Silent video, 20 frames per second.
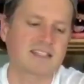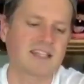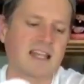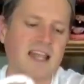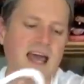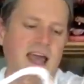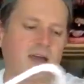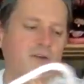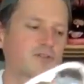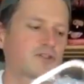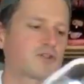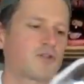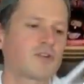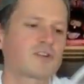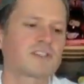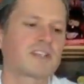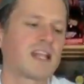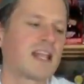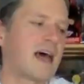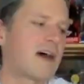The Lego store
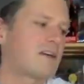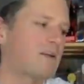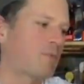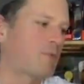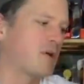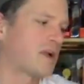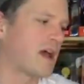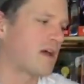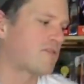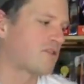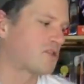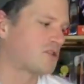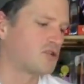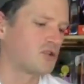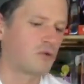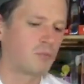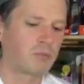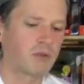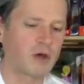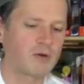is allowed to put out the
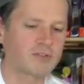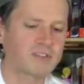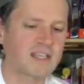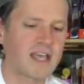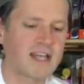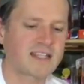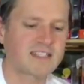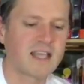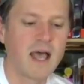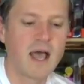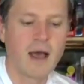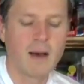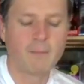Duplo sets,